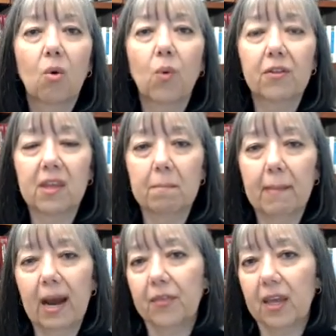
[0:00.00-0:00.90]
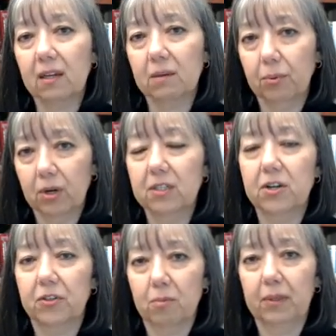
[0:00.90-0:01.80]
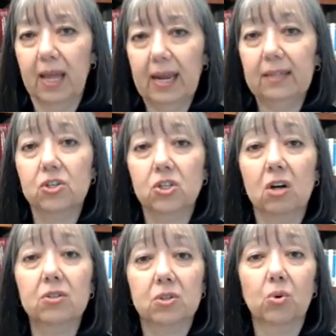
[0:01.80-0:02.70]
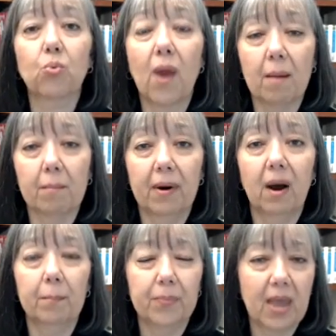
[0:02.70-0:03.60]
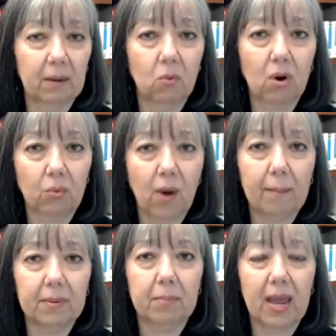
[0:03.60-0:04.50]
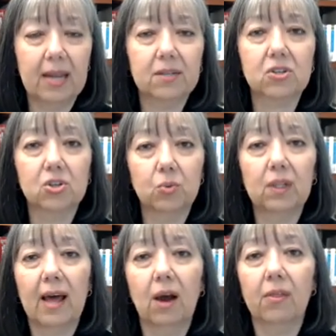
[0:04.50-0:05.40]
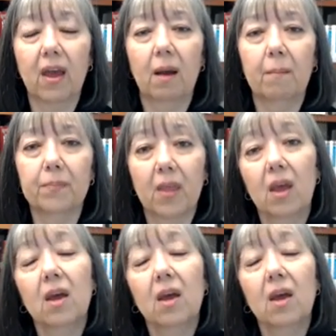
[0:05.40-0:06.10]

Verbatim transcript: where the amount they can put into their plan starts to ramp up at a more rapid pace to allow them